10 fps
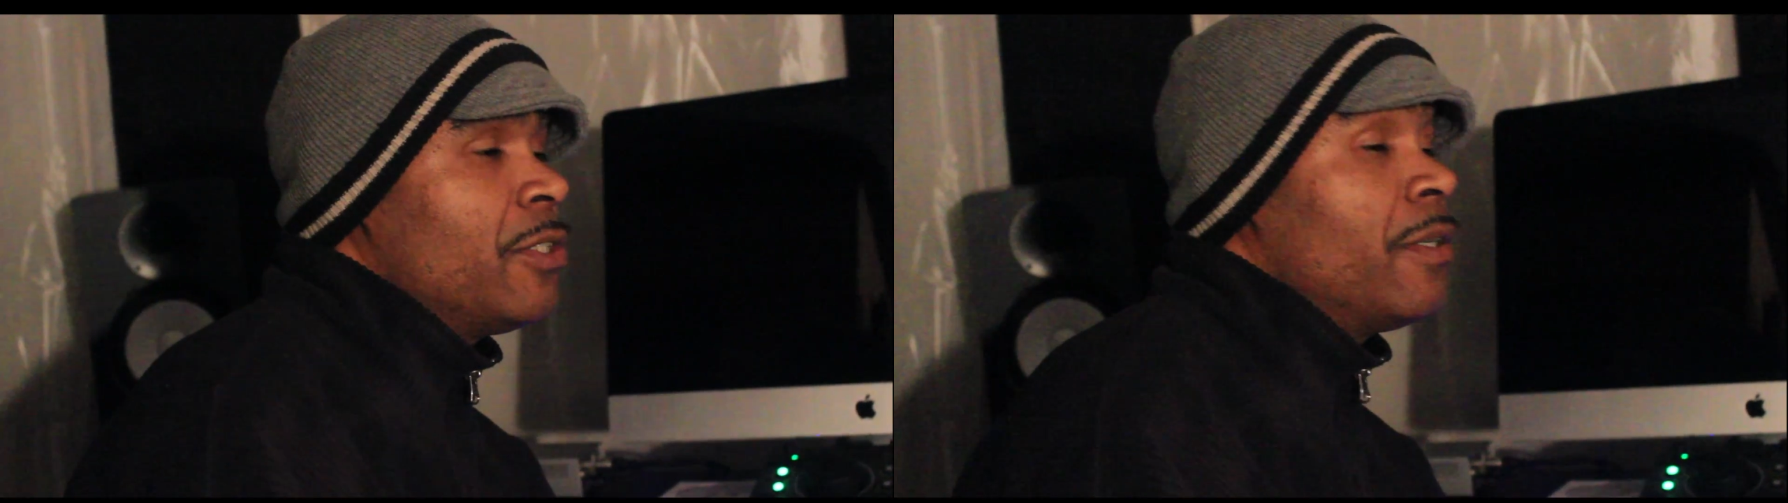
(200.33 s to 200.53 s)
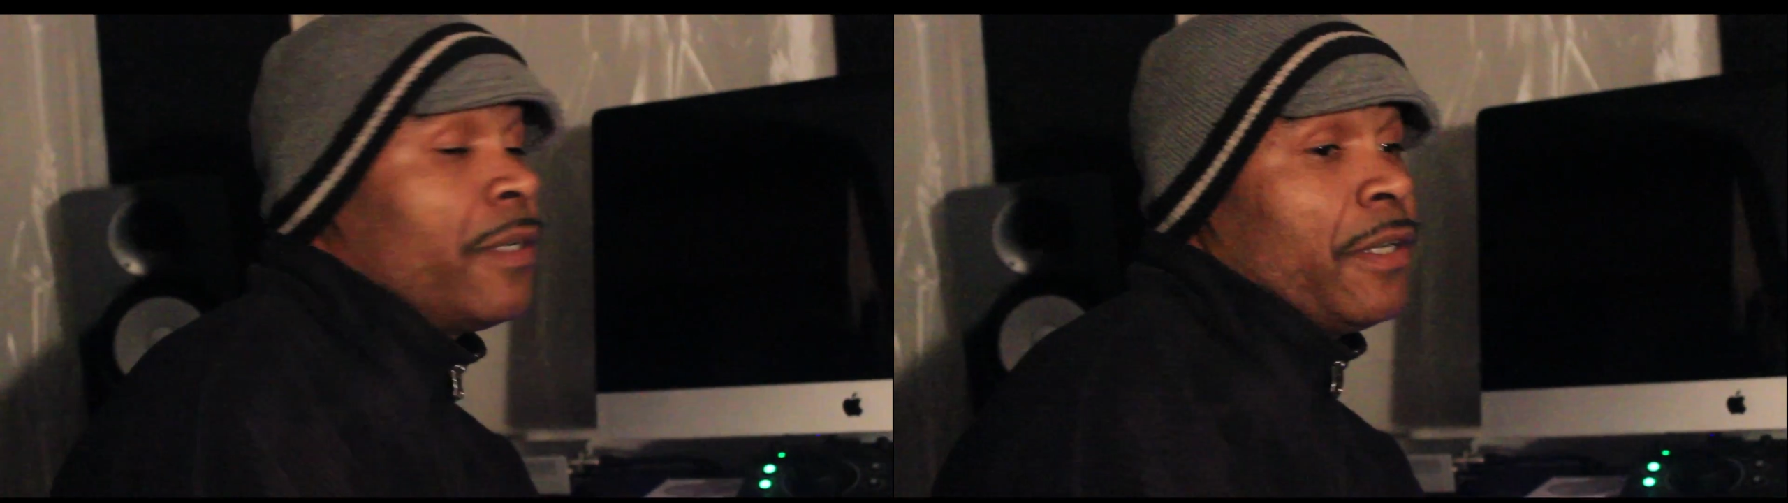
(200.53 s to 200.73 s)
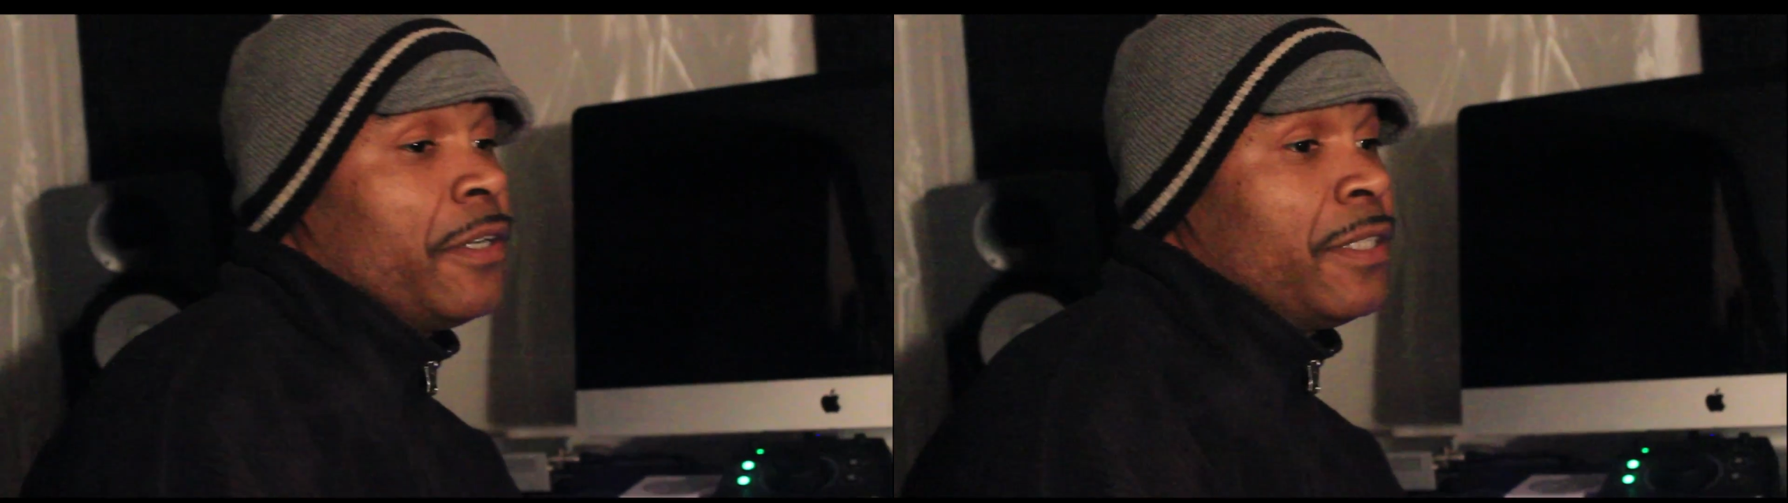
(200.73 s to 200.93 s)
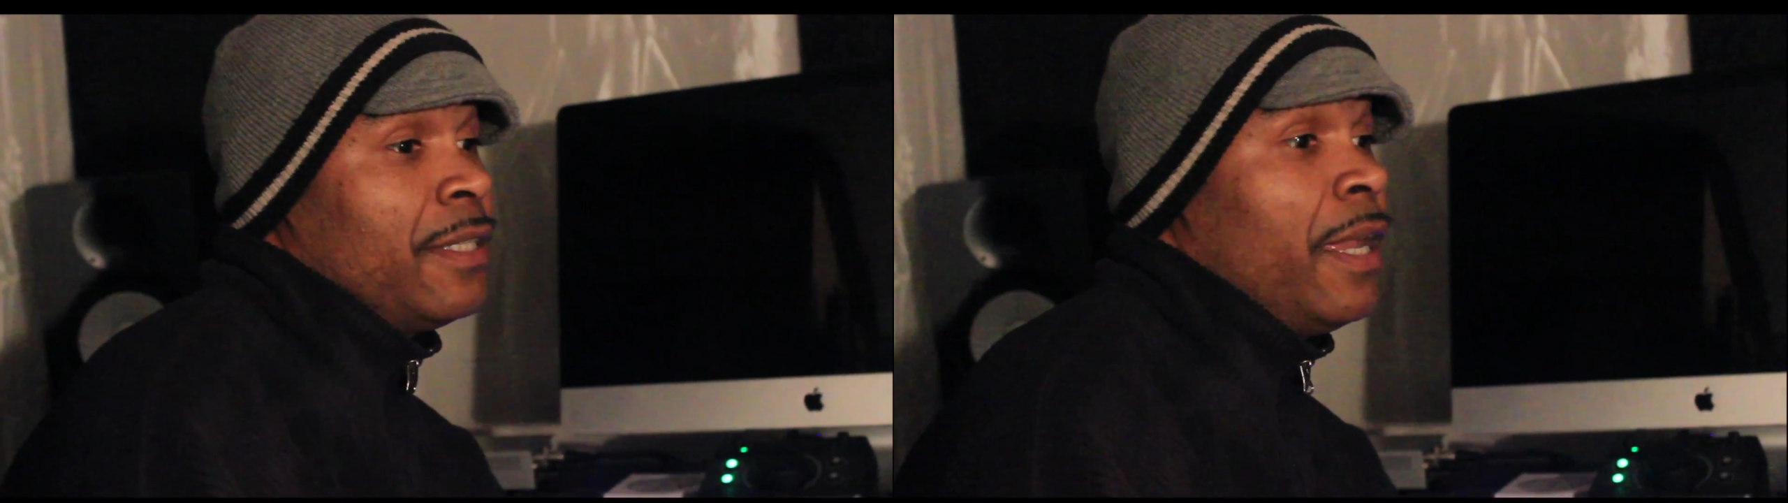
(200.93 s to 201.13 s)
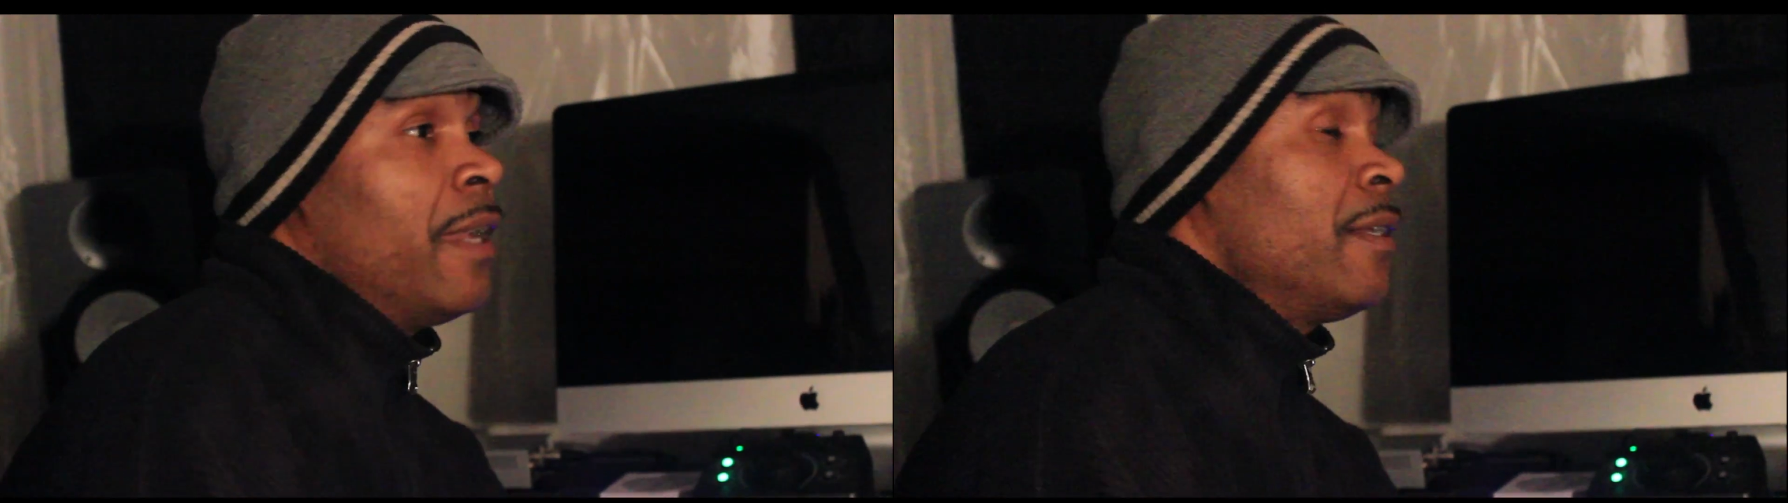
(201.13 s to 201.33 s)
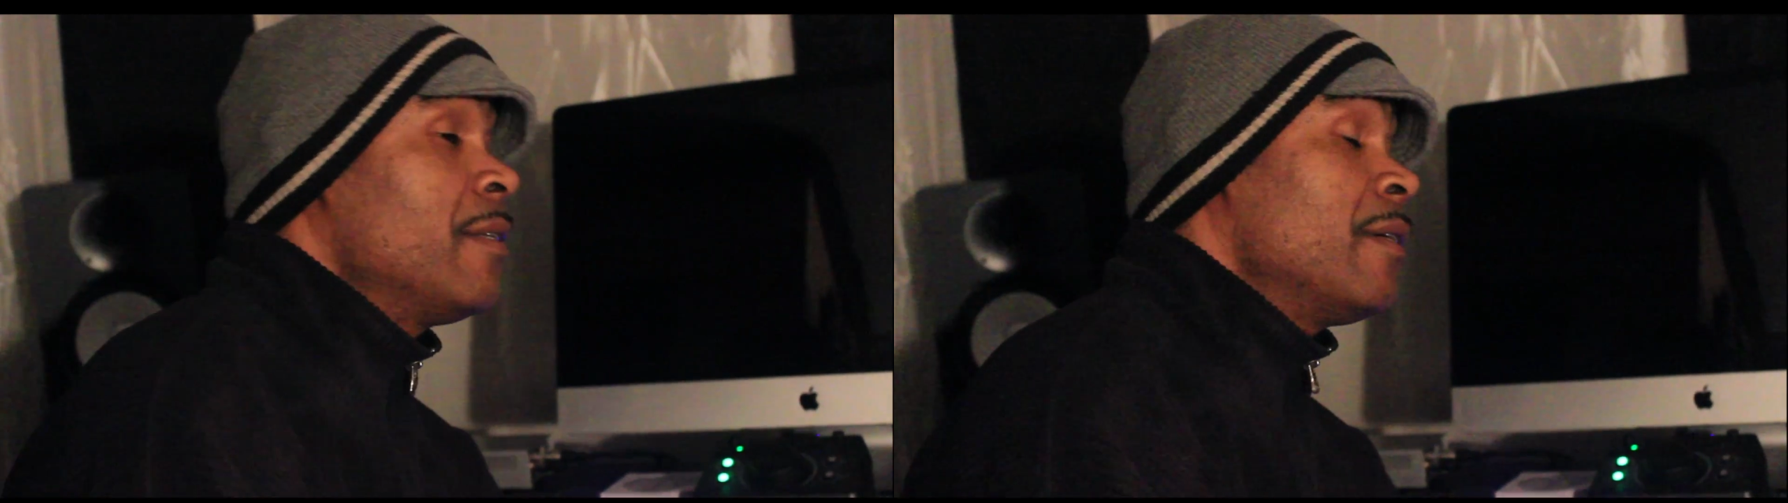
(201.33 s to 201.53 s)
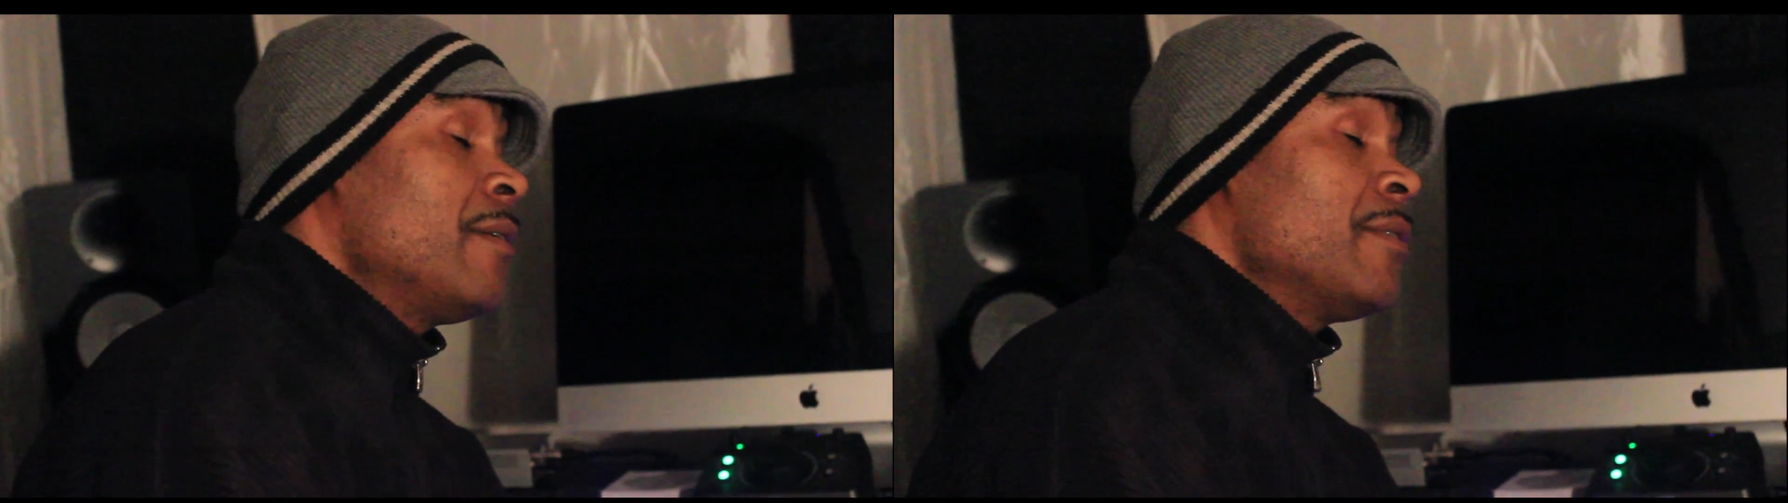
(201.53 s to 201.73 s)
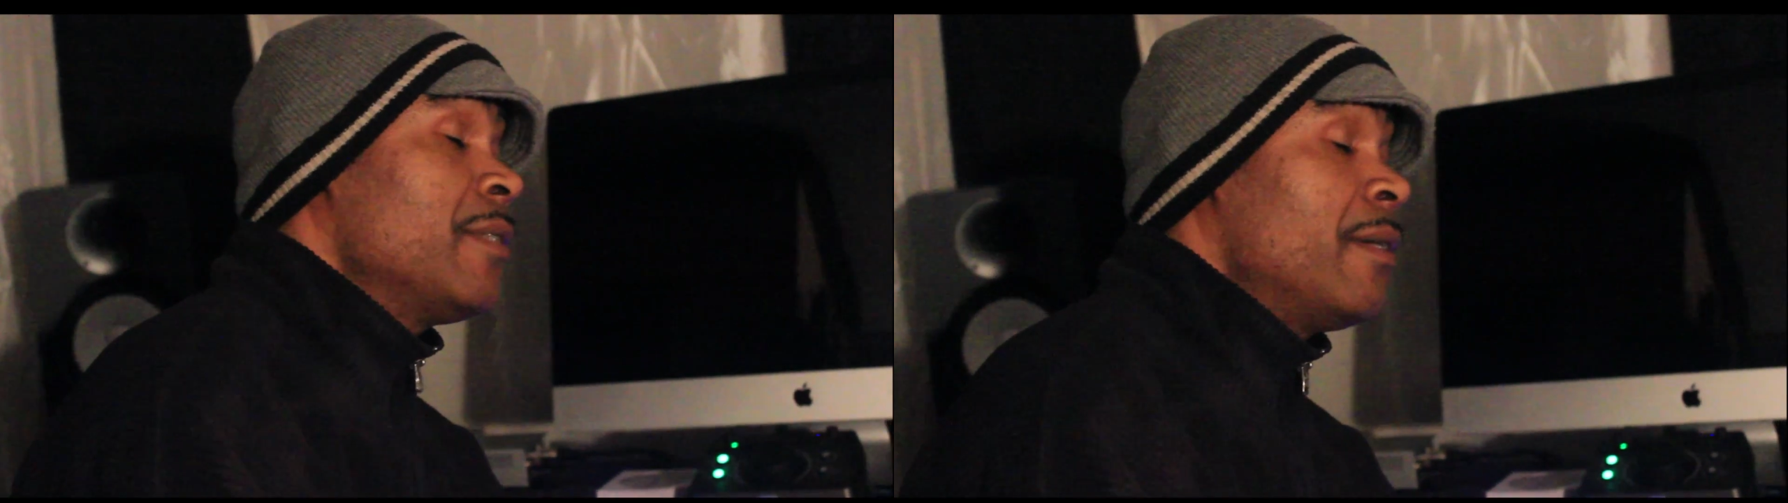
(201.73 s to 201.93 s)
you're gonna hear today. You
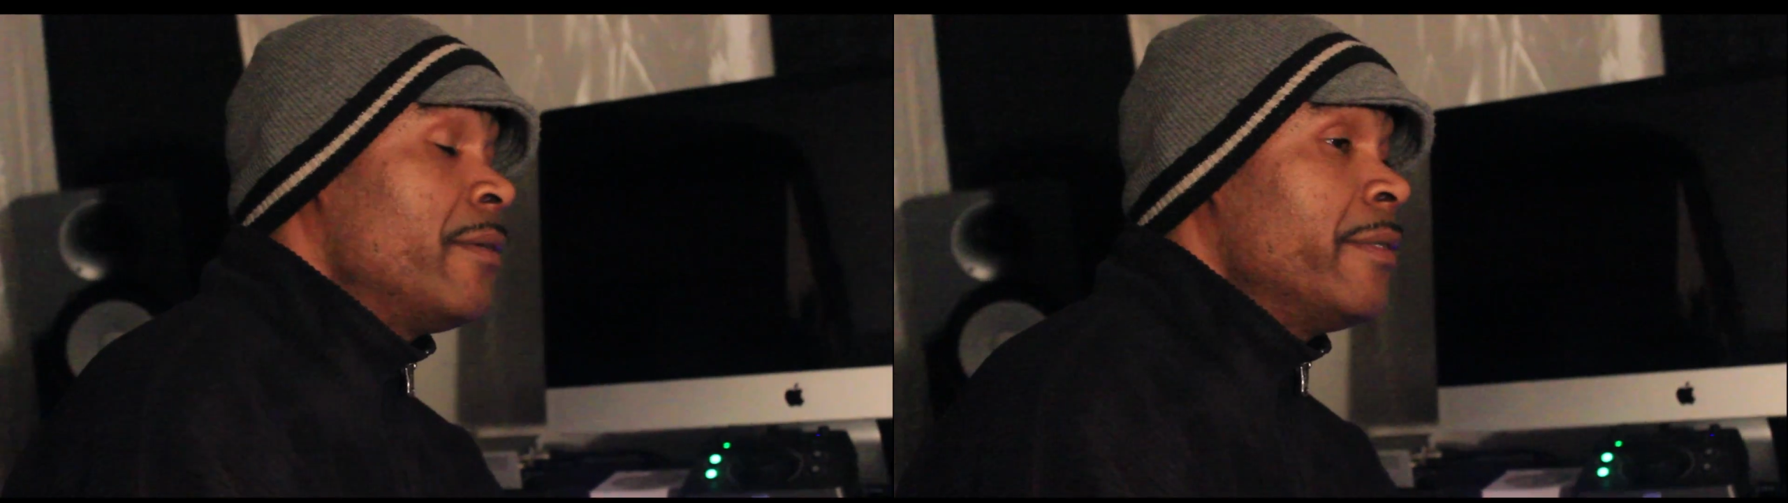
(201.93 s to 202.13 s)
know? So